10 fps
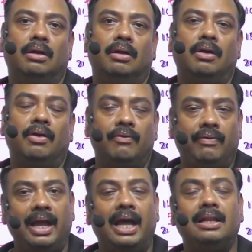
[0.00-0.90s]

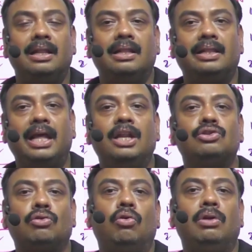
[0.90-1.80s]
where there is
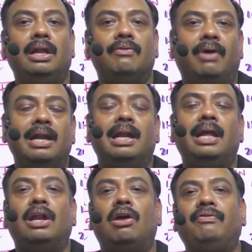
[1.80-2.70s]
only one layer
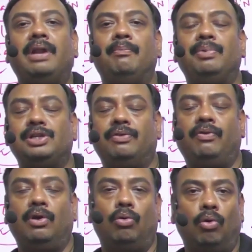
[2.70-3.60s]
of temperature for
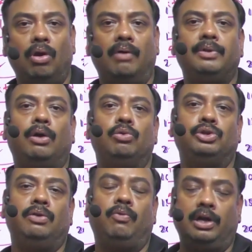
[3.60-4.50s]
whole of the ocean
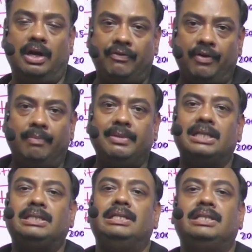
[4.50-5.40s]
water from the
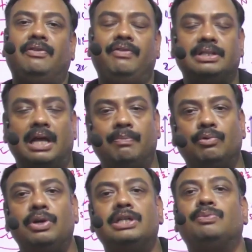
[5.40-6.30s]
sea surface up to
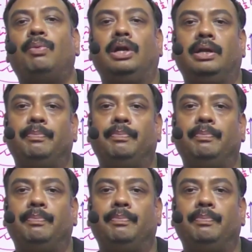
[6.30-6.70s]
its bottom.